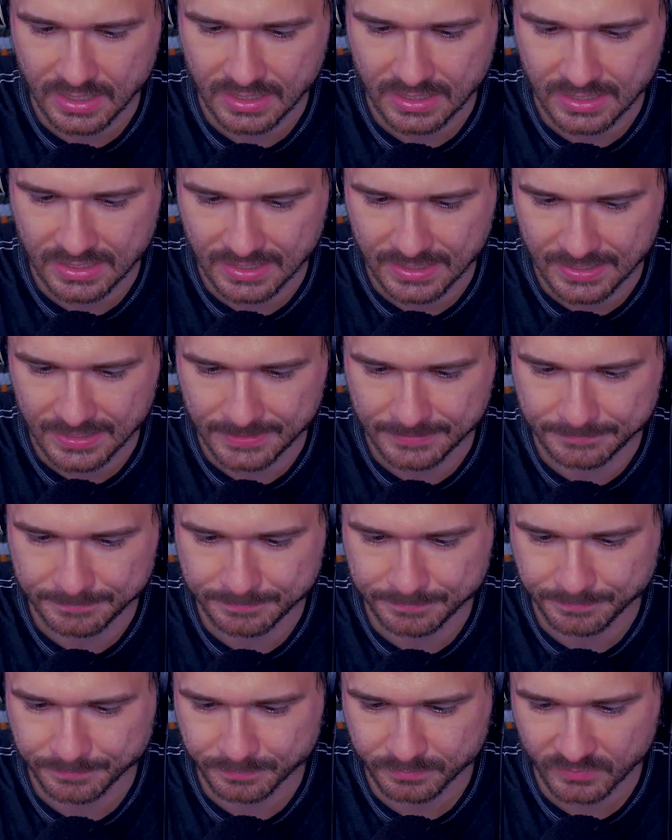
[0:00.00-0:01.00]

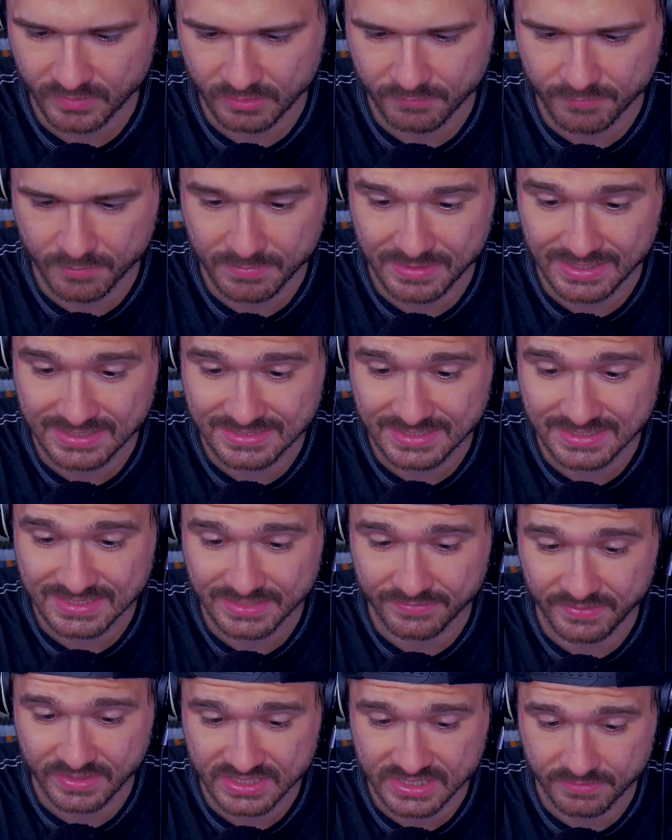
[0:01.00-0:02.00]
from
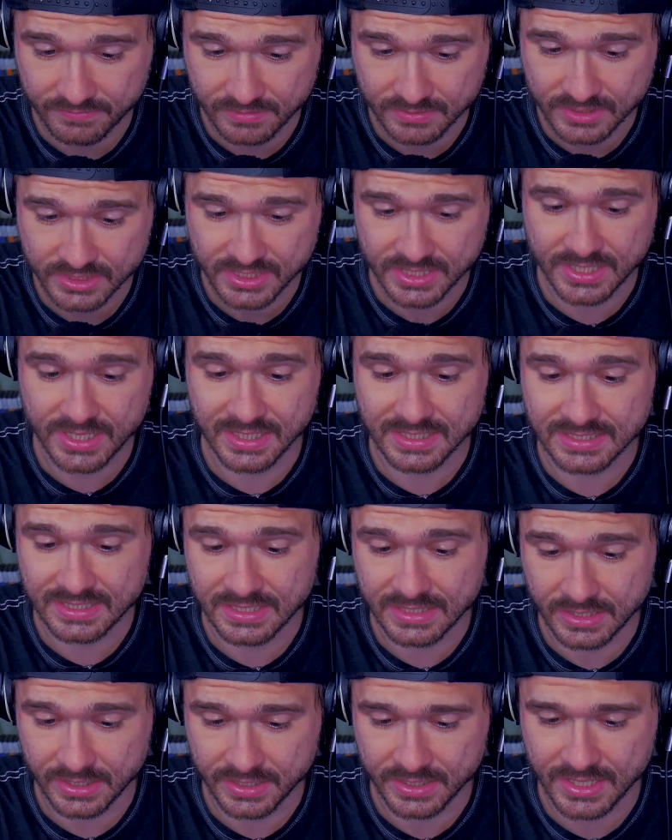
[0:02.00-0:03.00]
1977 to
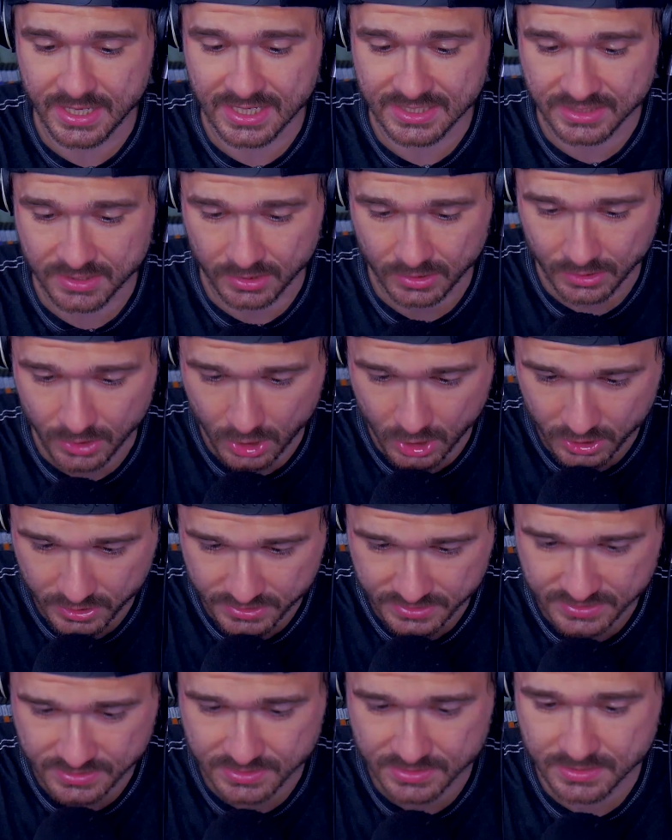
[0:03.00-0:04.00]
1990 as the
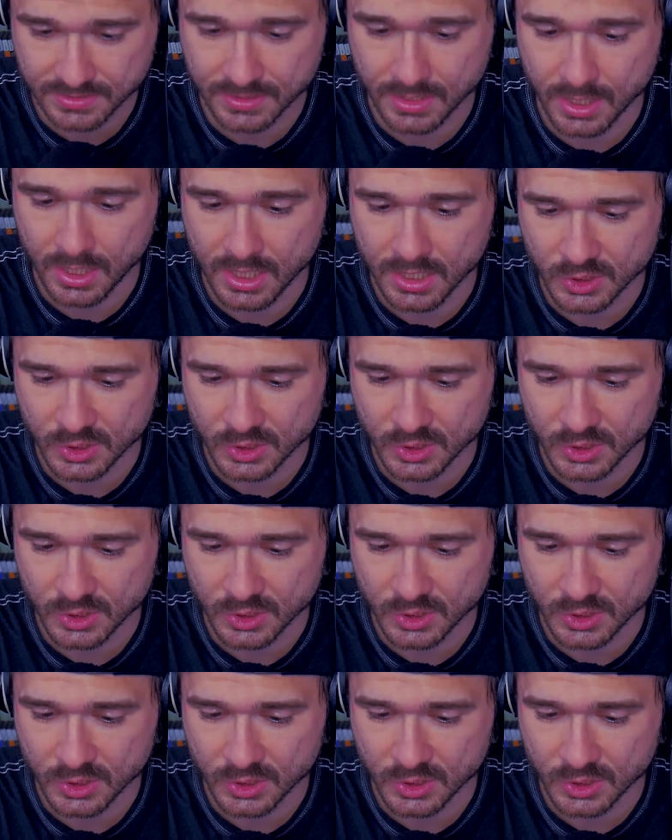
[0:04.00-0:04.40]
longest